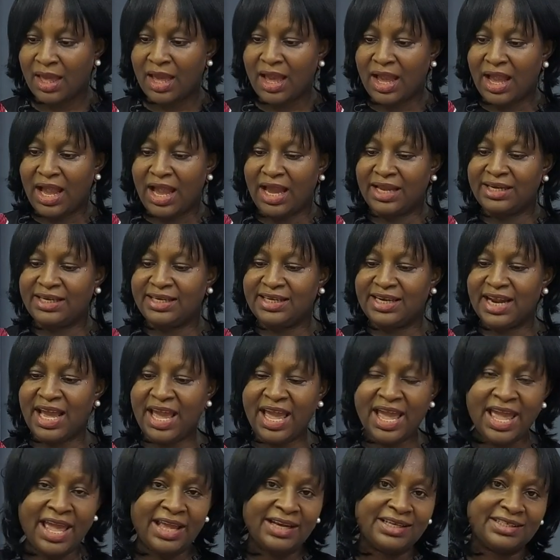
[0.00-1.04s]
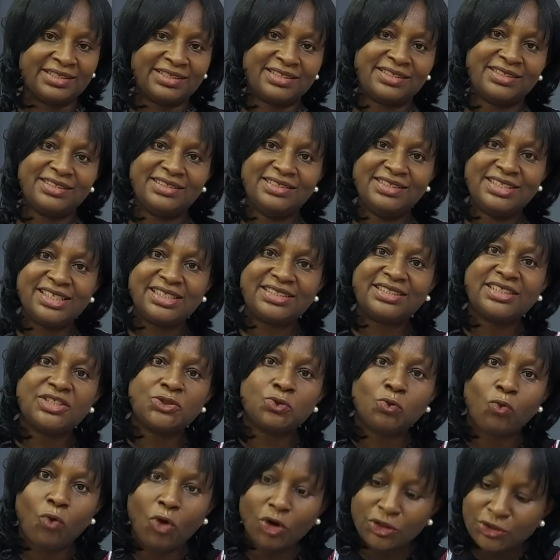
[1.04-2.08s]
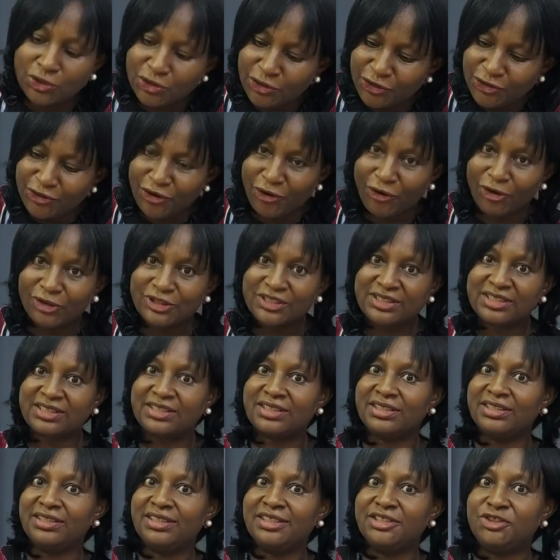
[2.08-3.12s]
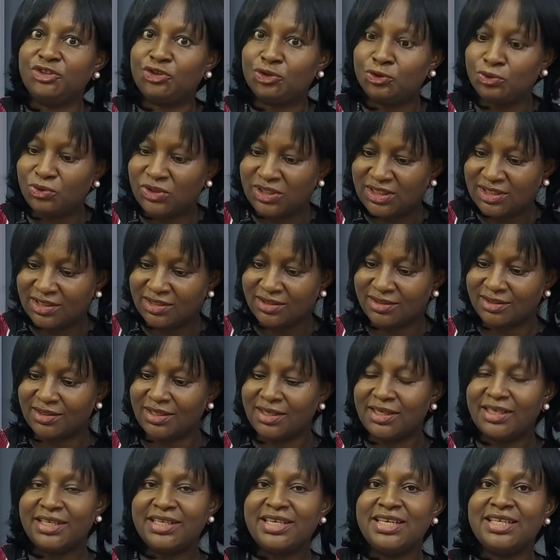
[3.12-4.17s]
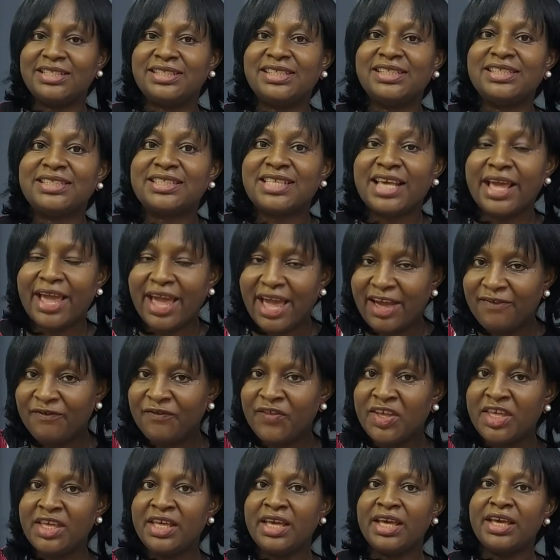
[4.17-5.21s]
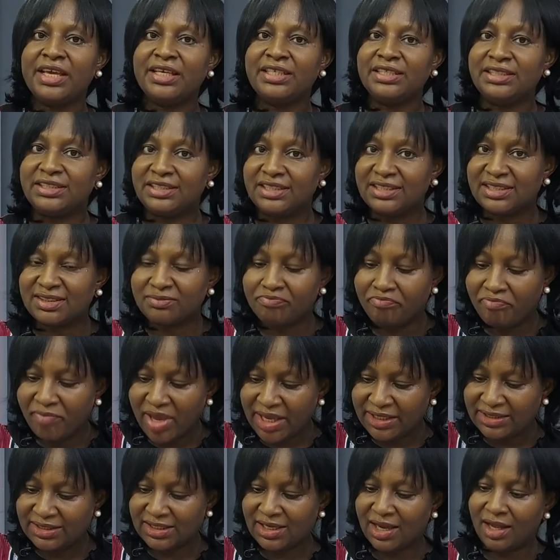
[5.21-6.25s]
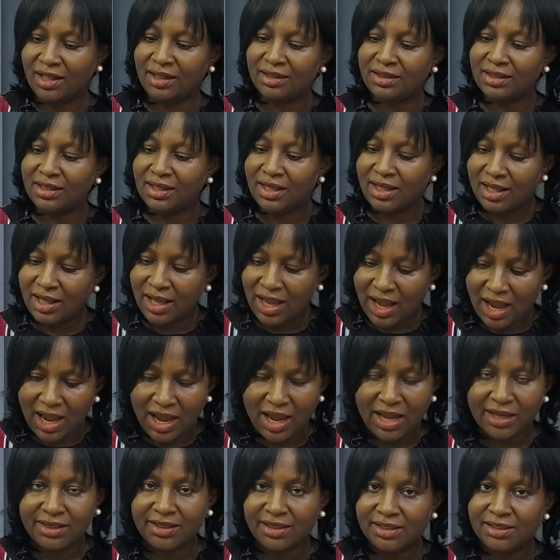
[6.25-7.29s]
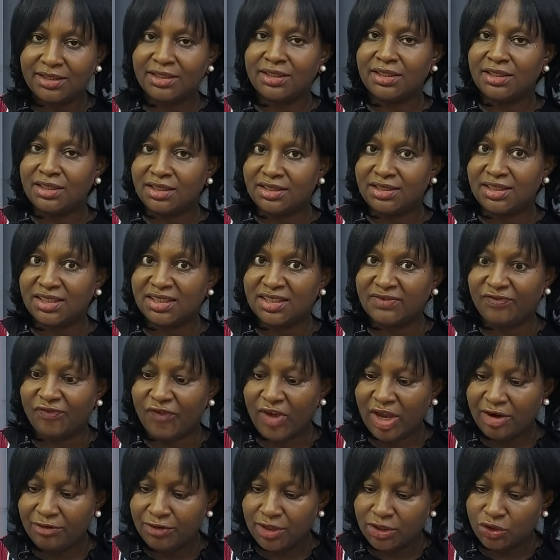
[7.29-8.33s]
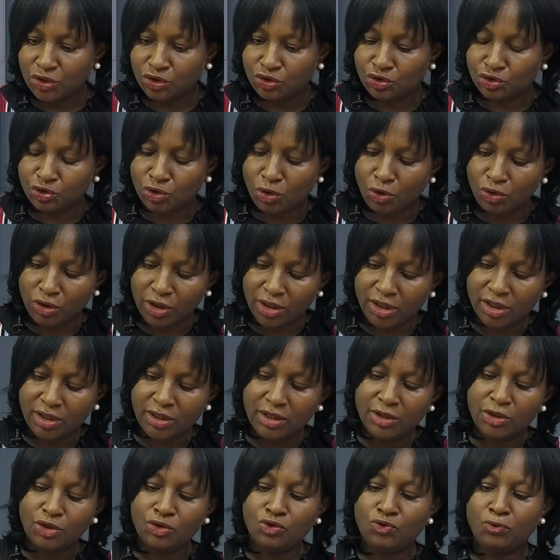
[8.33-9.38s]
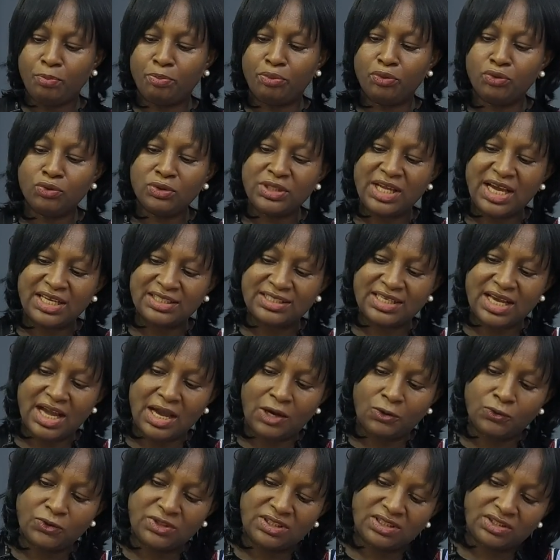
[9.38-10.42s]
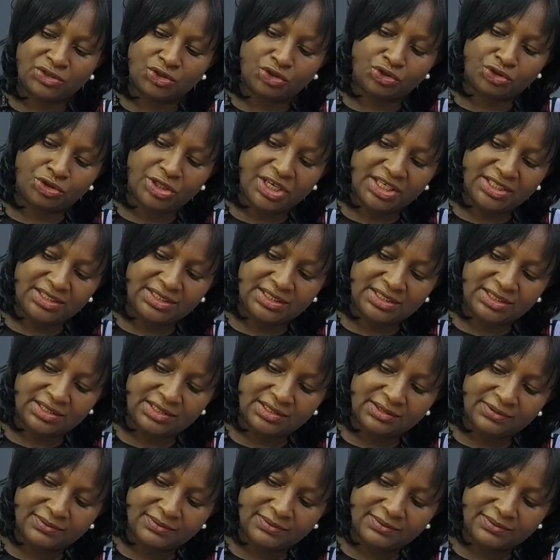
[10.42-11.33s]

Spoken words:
And then this is what does the juicing. It is heavy, it is metal, and it is very strong. You pull that out straight.